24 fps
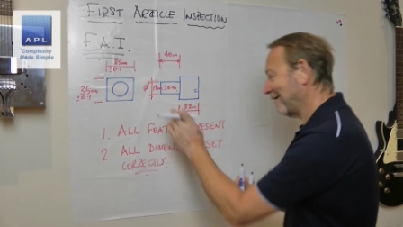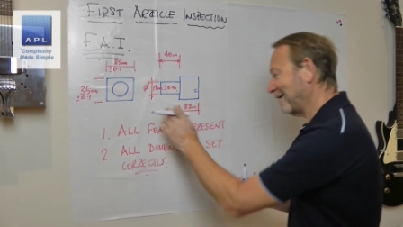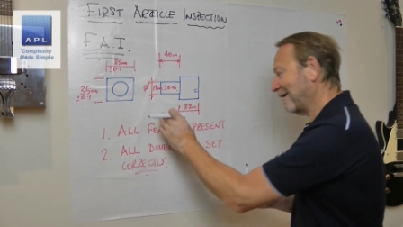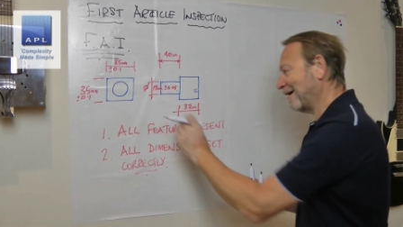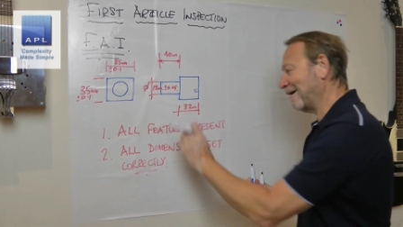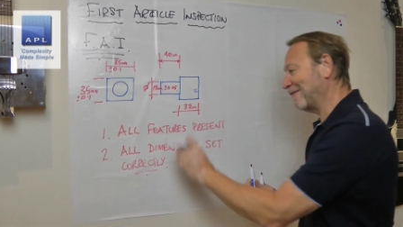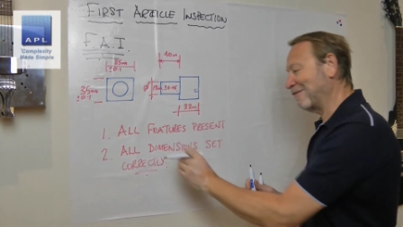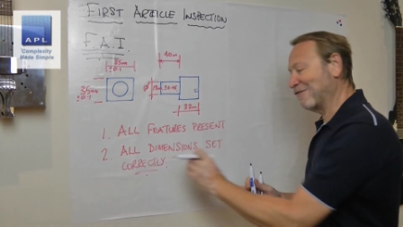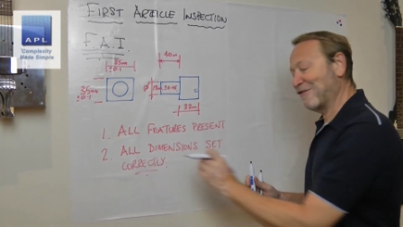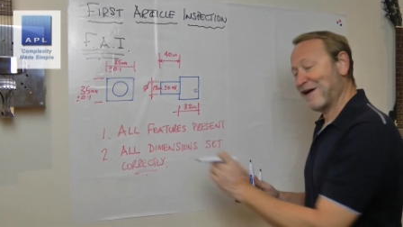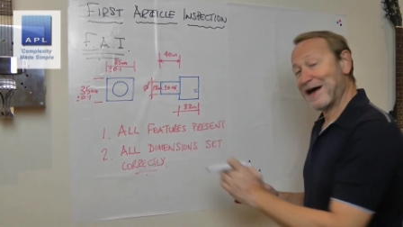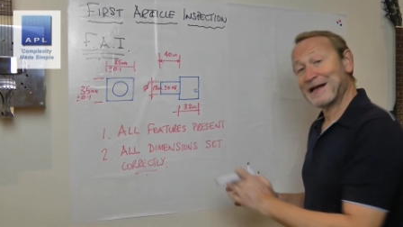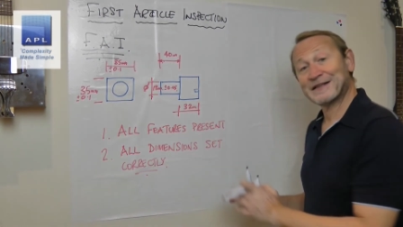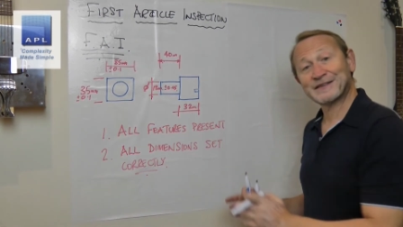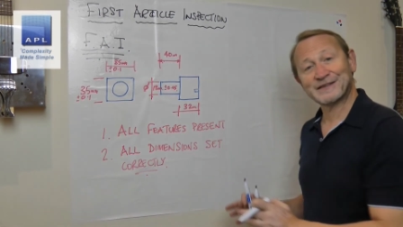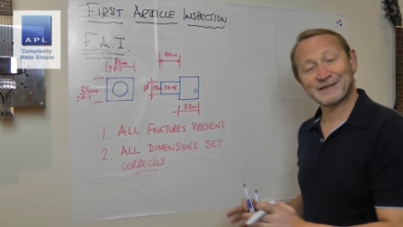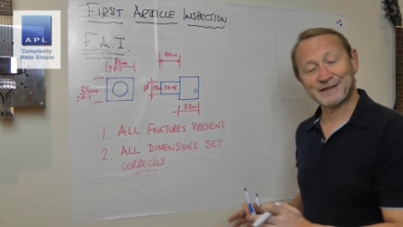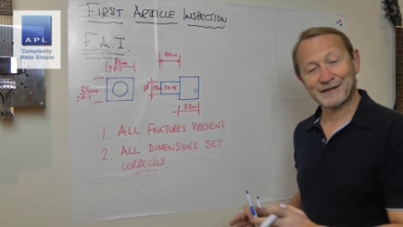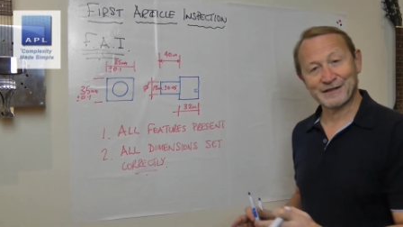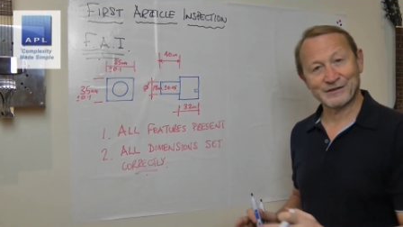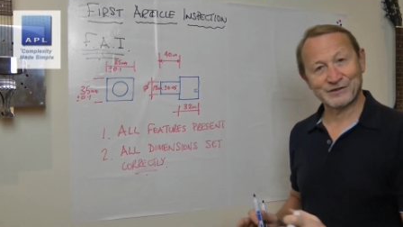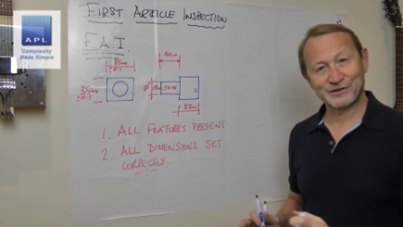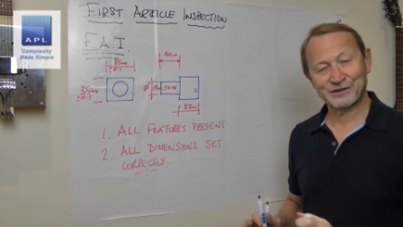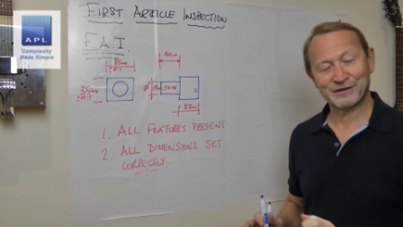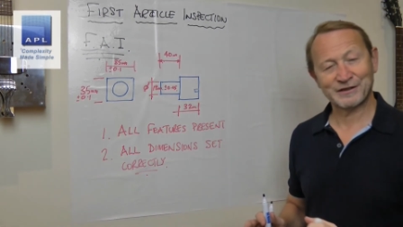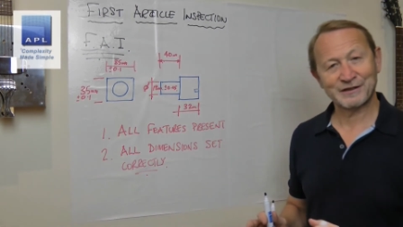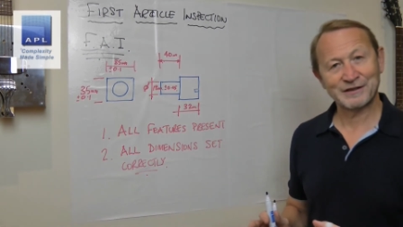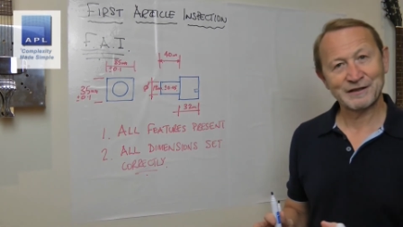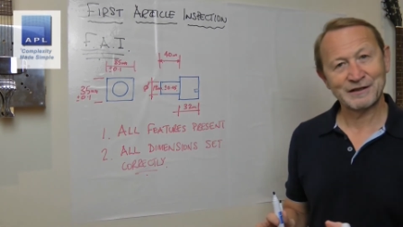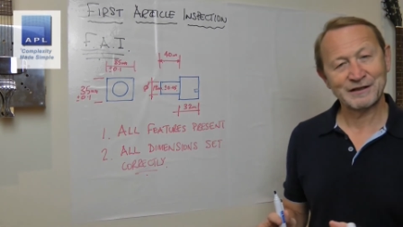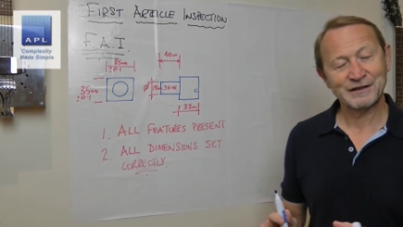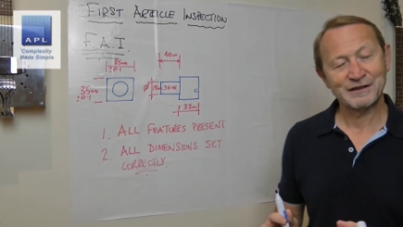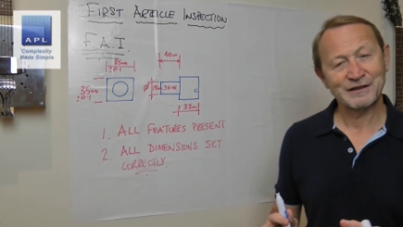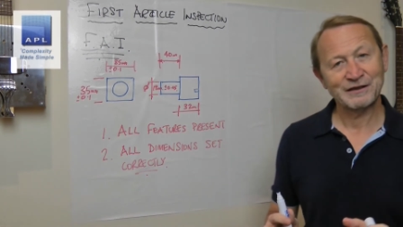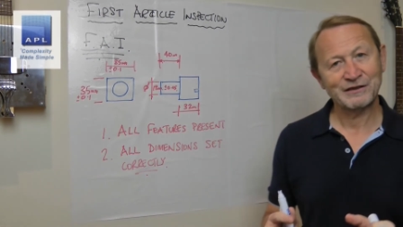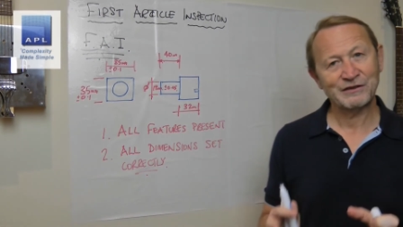And that's it.
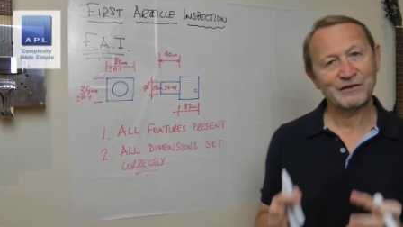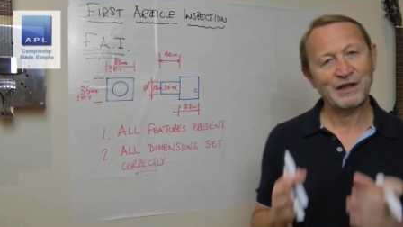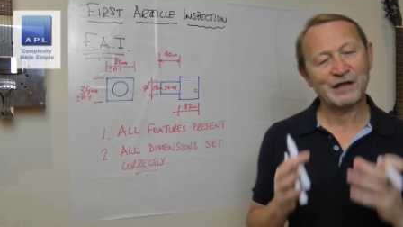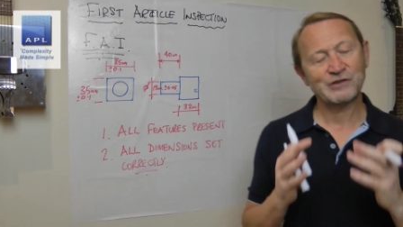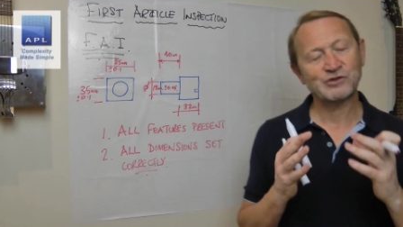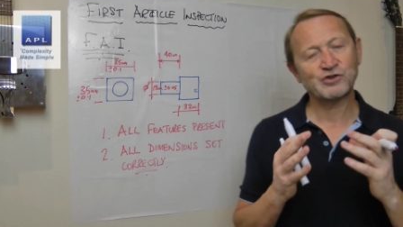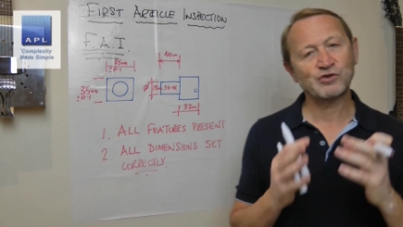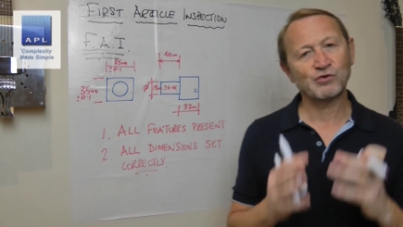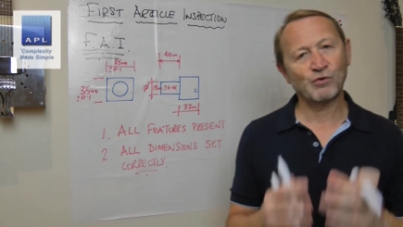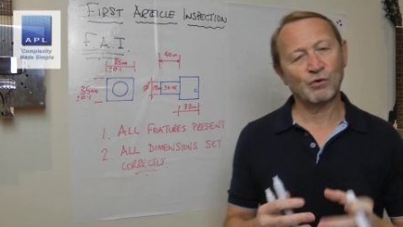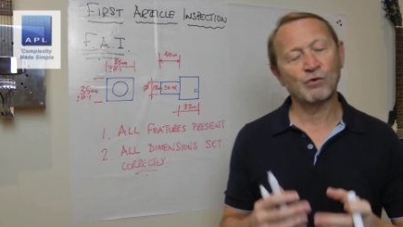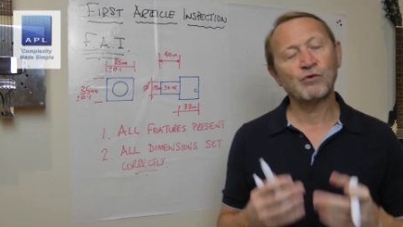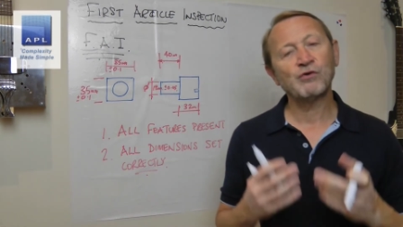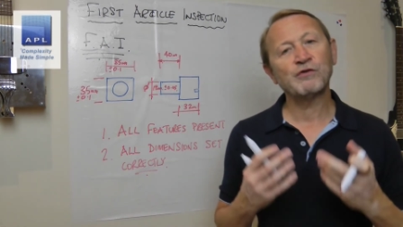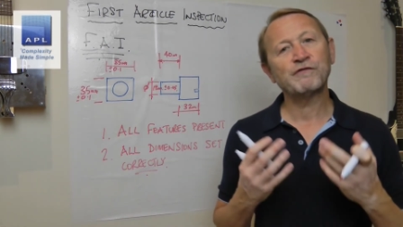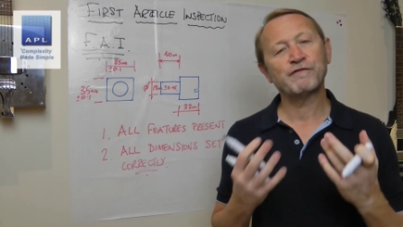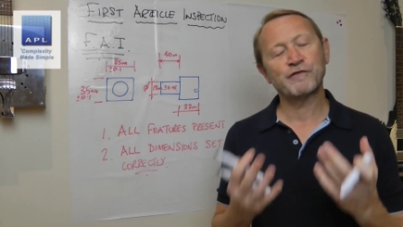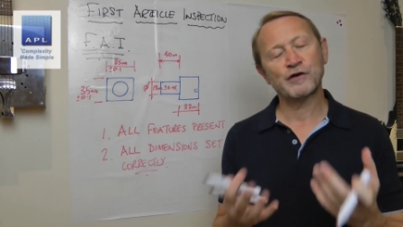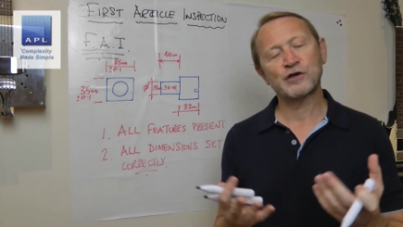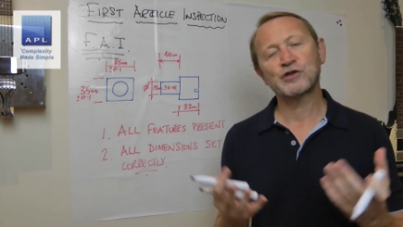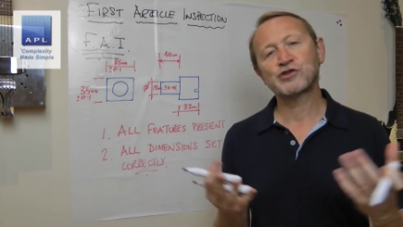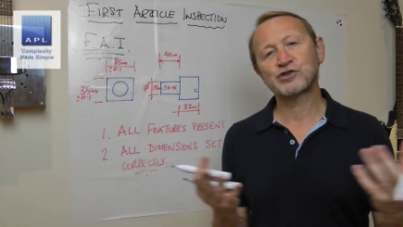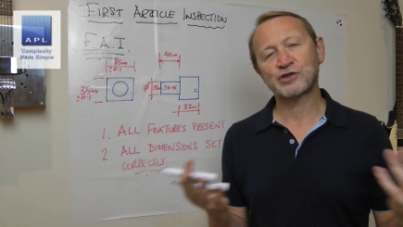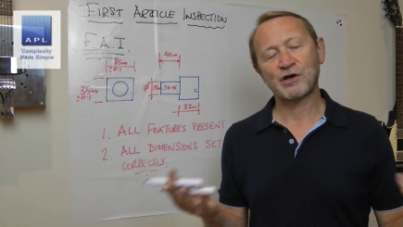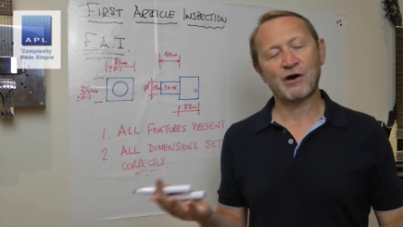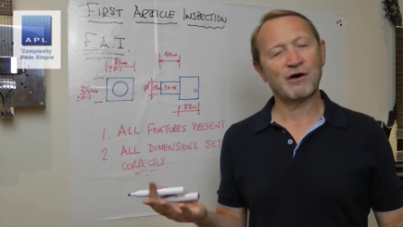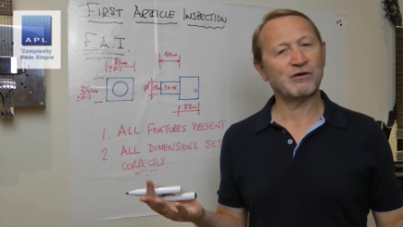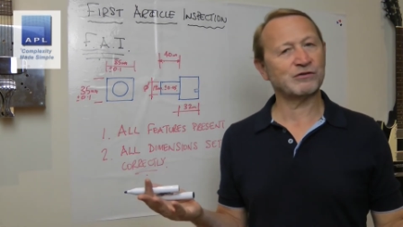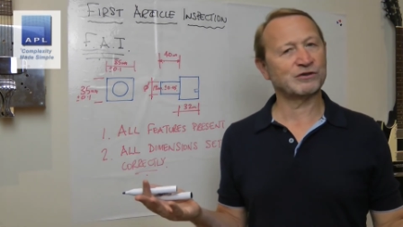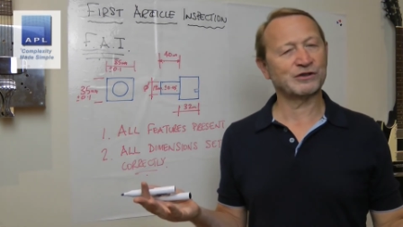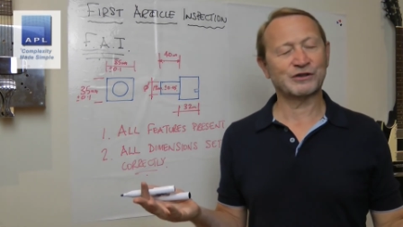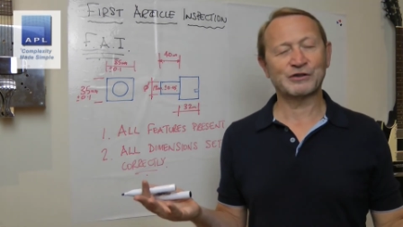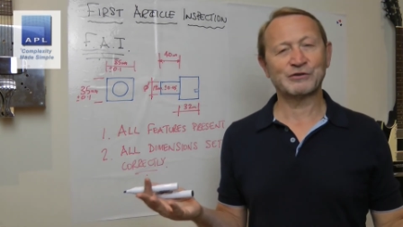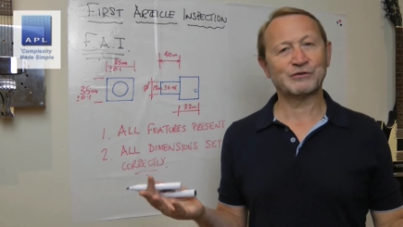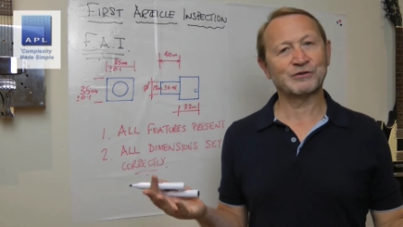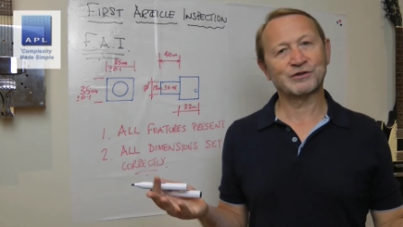That's all first
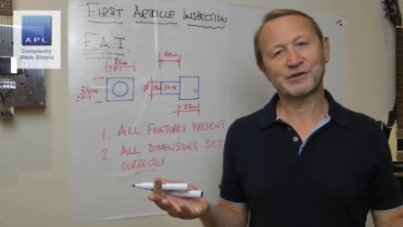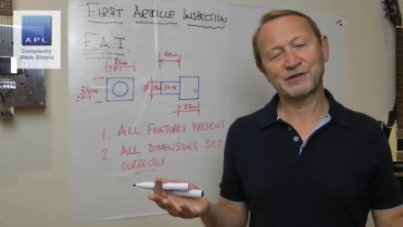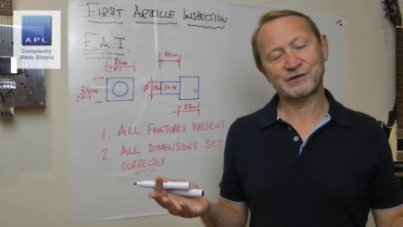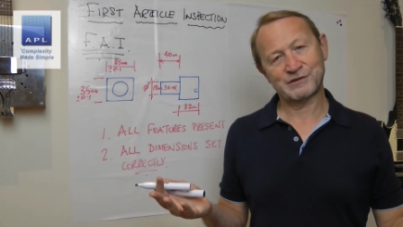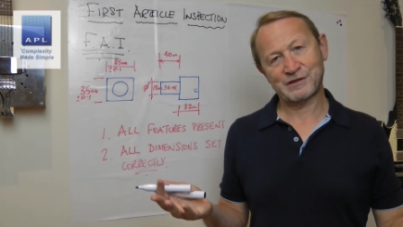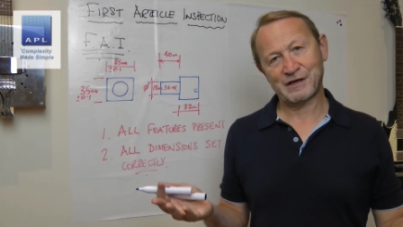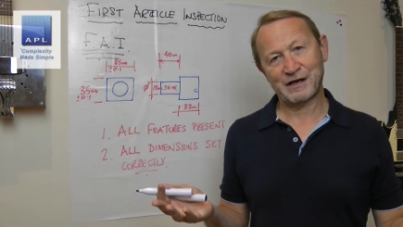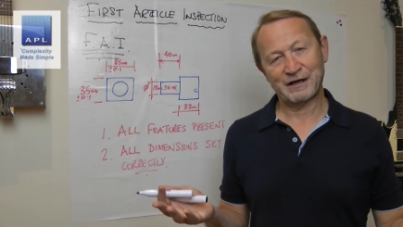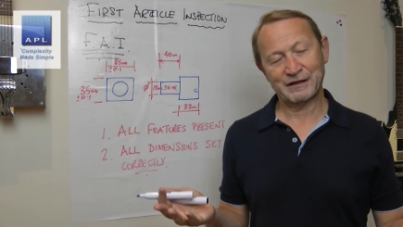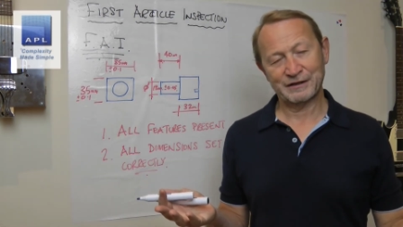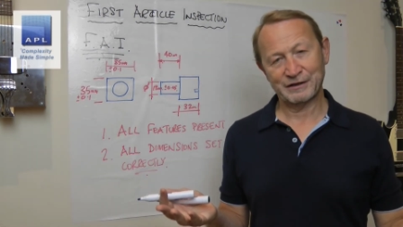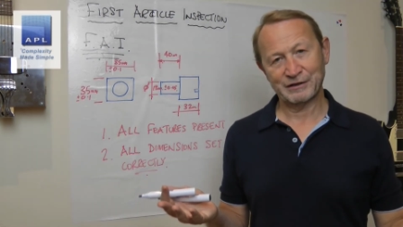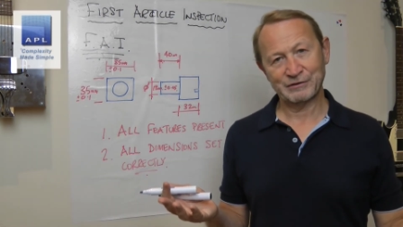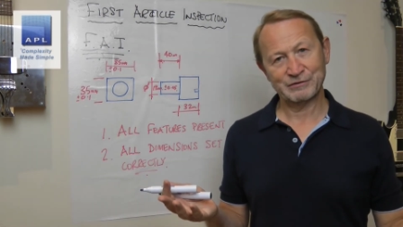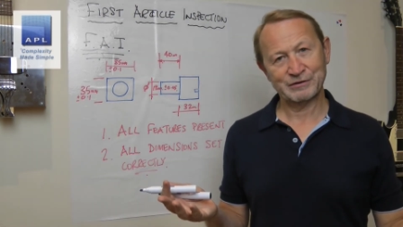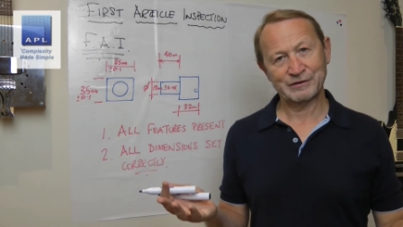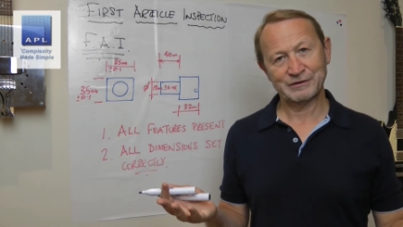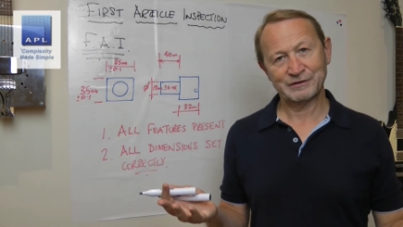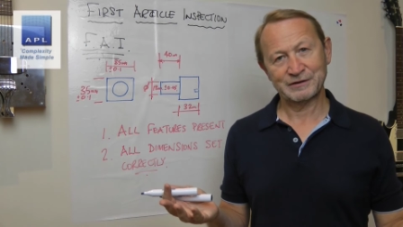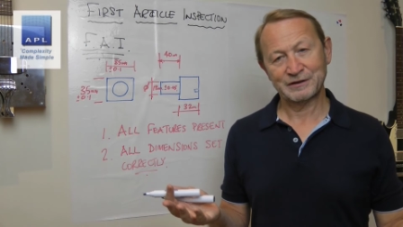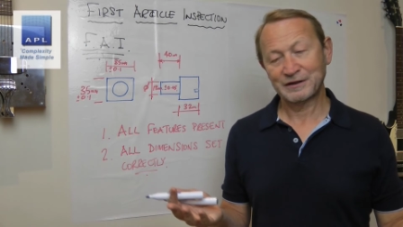article can tell you.